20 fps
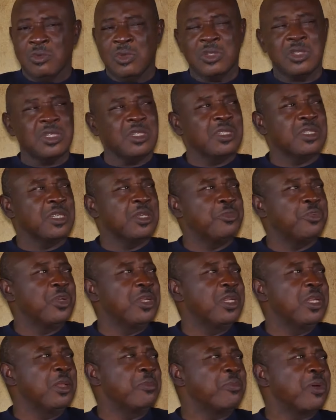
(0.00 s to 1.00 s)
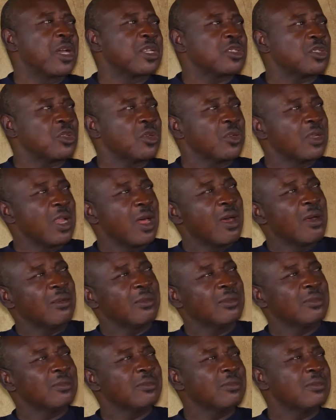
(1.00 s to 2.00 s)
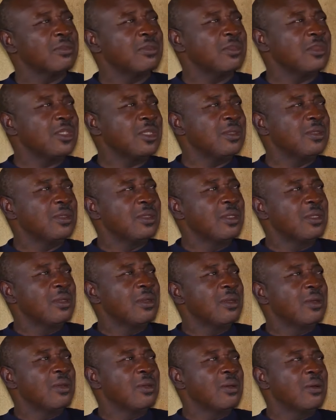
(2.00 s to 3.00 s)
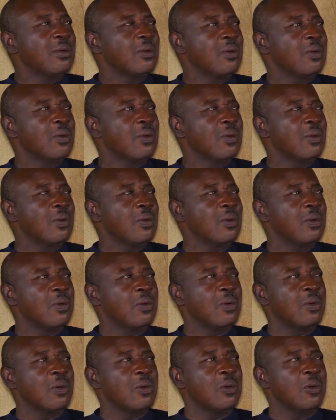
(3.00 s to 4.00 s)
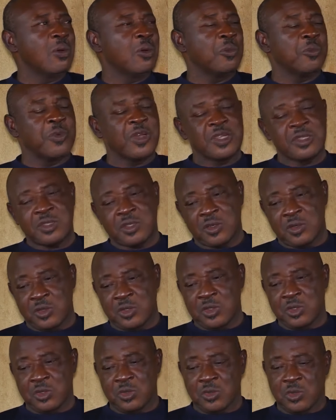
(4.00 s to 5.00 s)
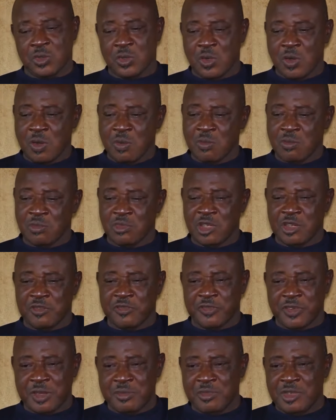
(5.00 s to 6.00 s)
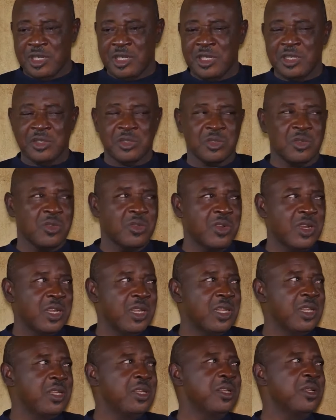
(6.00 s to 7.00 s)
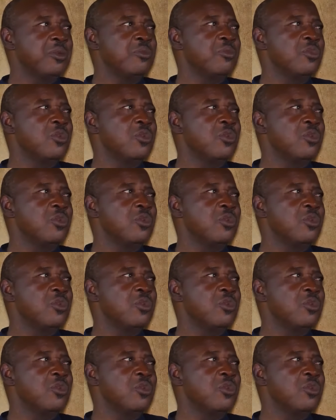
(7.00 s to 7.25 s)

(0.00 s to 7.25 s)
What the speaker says: What is keeping the pastor now? Oh, Pastor, you should come. The family is already in the